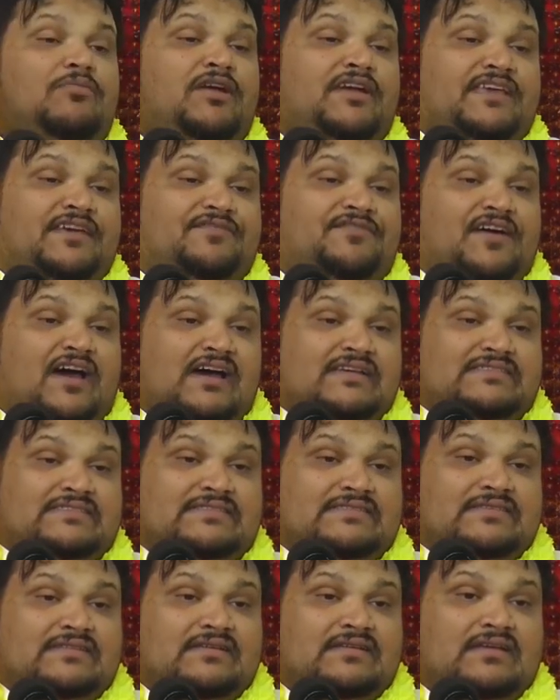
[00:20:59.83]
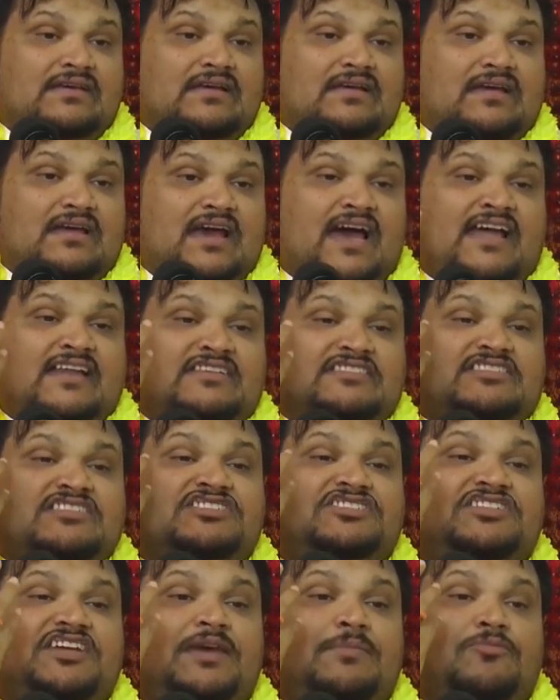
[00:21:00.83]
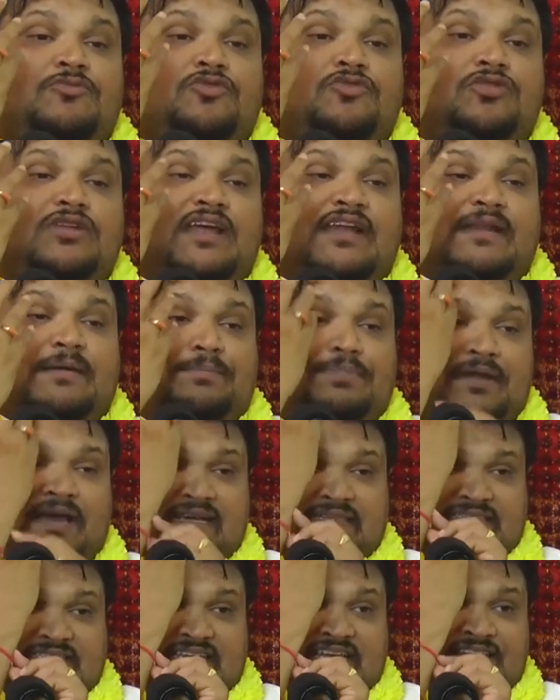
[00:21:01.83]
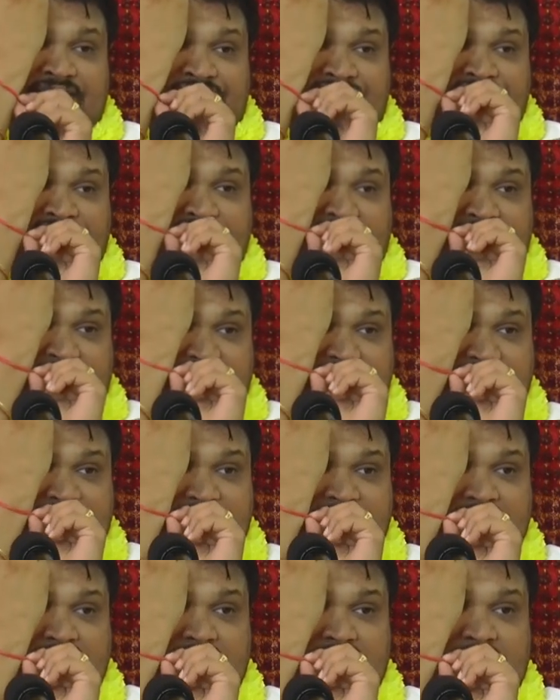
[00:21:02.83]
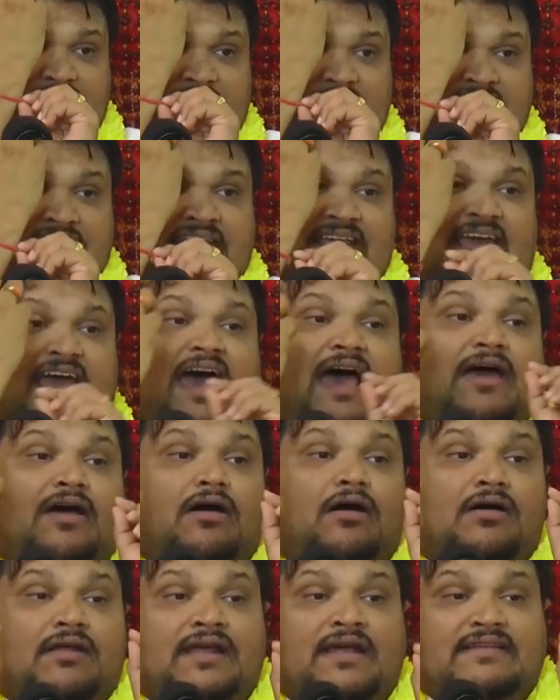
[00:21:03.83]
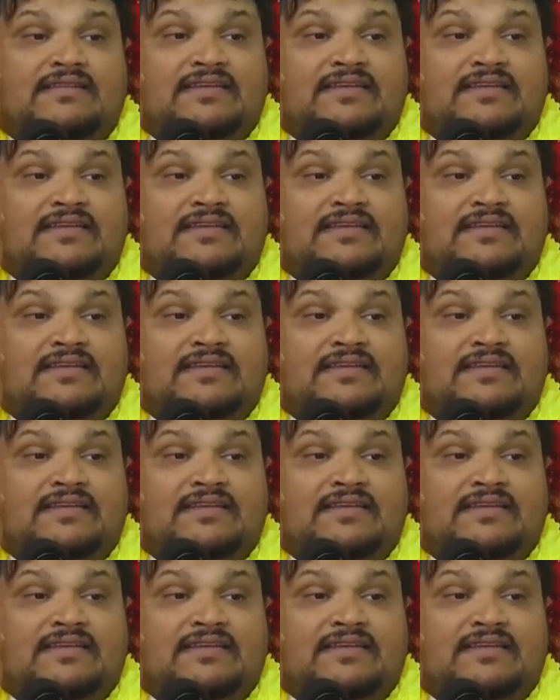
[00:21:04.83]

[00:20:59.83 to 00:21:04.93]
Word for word: break your fast. And it's the same rule that applies even to this. There are other